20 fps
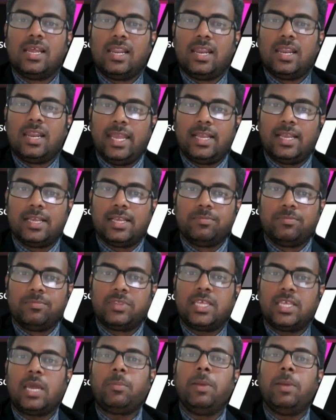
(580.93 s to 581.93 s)
Like,
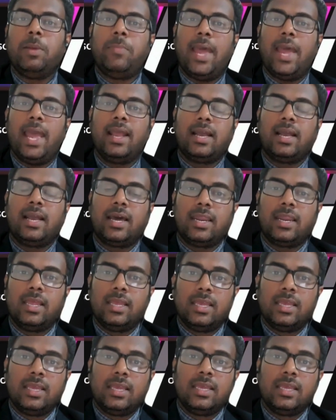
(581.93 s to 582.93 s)
sir, my banker
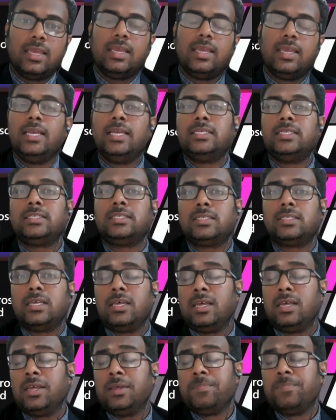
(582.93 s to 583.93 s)
is
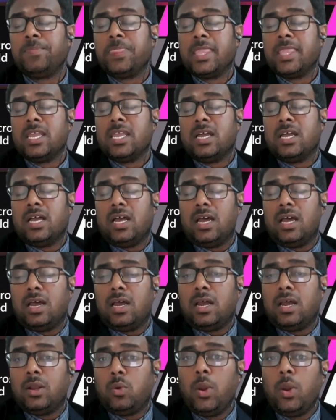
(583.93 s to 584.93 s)

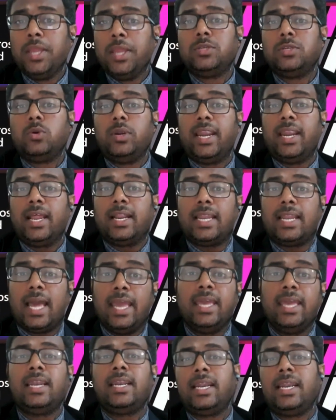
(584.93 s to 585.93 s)
going to deduct
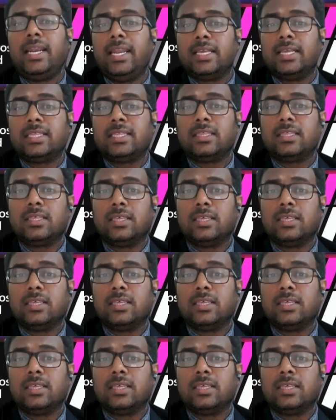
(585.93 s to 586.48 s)
higher TDS